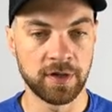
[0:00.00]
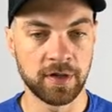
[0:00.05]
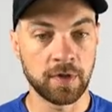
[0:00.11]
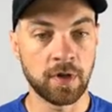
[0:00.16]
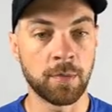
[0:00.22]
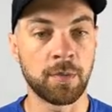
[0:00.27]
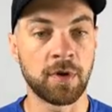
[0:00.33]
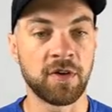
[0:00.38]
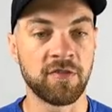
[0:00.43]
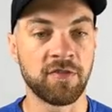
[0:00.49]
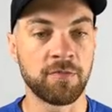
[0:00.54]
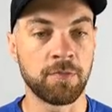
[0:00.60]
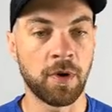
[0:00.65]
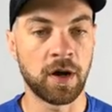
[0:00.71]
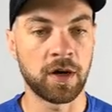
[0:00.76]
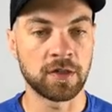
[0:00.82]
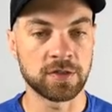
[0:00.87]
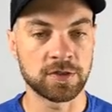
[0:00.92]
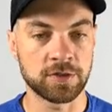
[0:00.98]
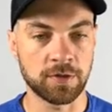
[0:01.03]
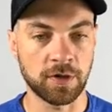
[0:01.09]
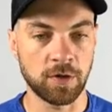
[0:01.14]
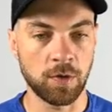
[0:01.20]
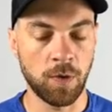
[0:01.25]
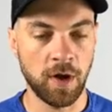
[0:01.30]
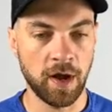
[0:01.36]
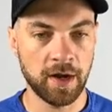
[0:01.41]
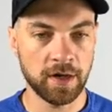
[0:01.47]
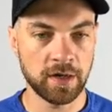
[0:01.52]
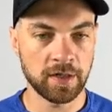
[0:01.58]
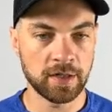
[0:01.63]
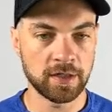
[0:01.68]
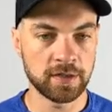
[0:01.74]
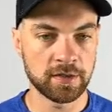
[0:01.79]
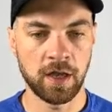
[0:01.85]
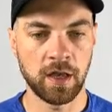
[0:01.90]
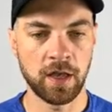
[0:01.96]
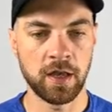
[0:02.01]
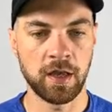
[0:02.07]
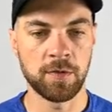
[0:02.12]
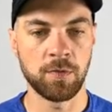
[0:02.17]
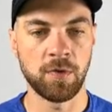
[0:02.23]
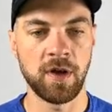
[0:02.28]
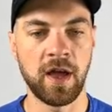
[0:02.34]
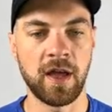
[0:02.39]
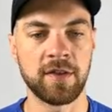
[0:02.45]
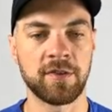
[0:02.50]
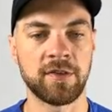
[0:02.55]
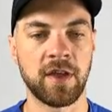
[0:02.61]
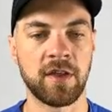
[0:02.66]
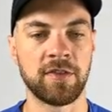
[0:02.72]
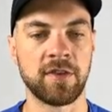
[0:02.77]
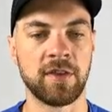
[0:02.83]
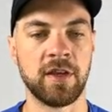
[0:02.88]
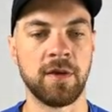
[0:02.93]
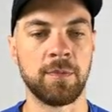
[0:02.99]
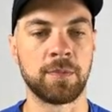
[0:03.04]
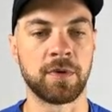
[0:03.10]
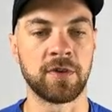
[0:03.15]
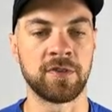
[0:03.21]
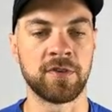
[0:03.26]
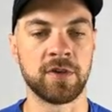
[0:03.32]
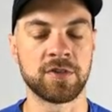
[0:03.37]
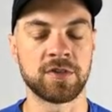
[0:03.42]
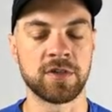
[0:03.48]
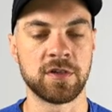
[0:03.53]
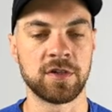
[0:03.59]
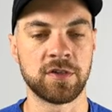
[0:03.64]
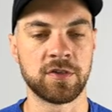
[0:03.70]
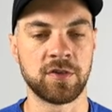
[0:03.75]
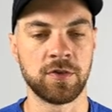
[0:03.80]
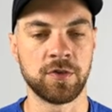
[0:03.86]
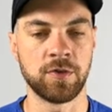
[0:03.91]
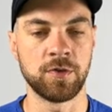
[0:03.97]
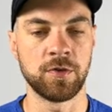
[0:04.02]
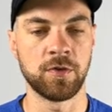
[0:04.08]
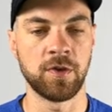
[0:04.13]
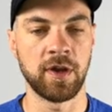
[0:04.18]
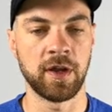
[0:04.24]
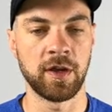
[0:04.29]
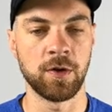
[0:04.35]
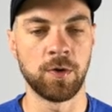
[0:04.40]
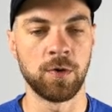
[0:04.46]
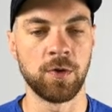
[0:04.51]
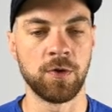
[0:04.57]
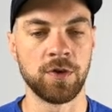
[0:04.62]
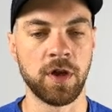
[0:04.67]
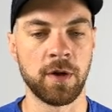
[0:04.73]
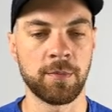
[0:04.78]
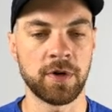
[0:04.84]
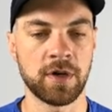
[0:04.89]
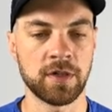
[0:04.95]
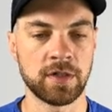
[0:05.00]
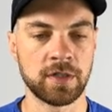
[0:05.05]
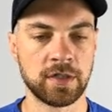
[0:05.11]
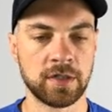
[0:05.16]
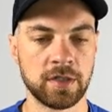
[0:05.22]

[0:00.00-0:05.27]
number of parts required, and we'll set the precision to a whole number.